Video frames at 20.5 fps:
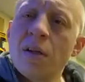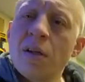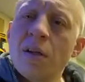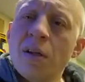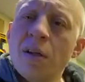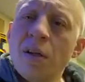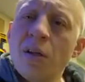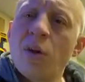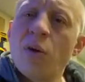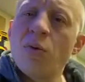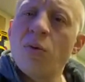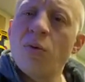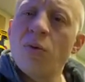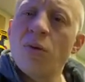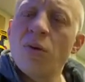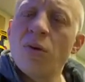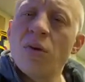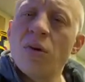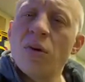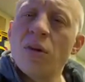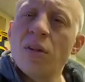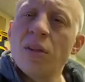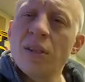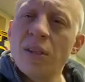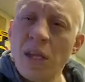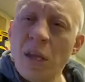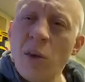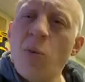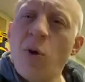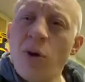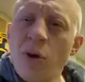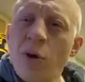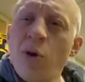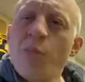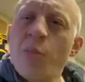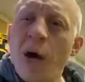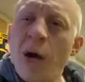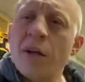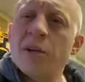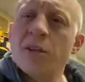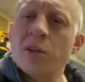They want to go
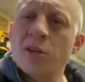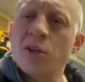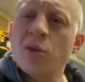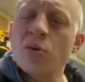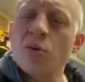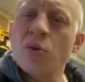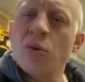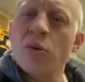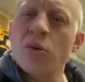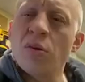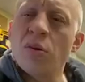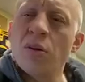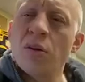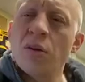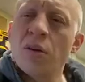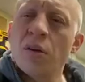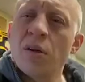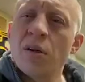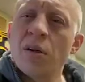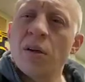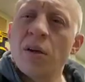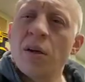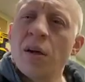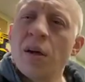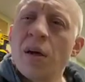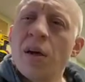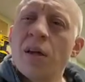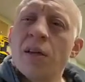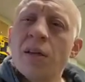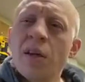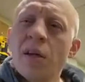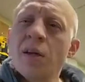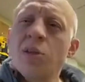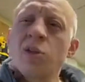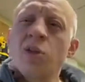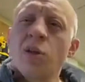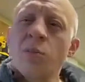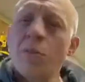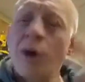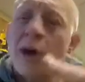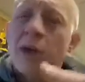back to school. And then I
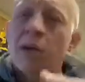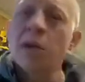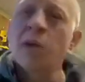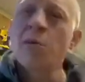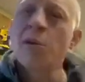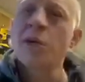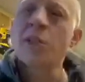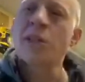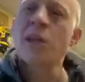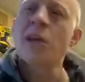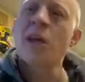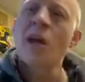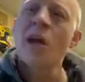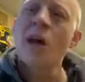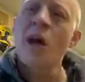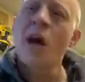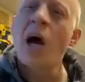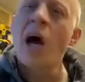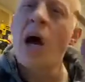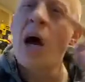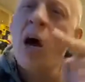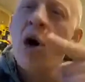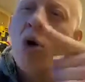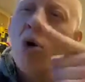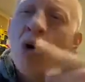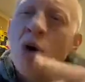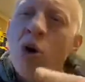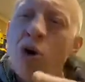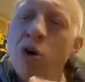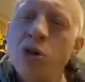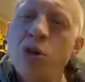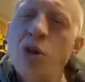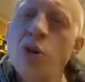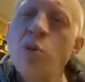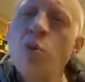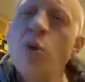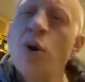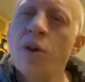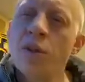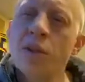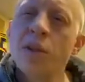turned back to him, I said, how long do you
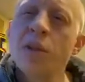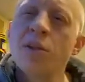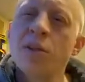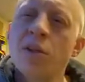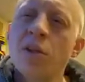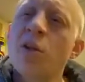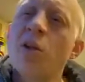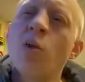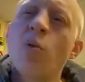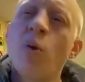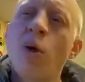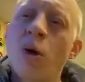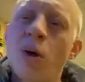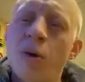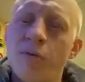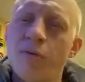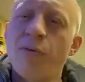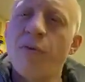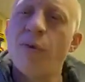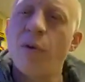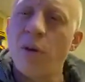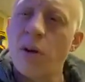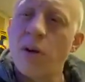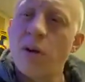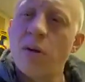want this to go on for?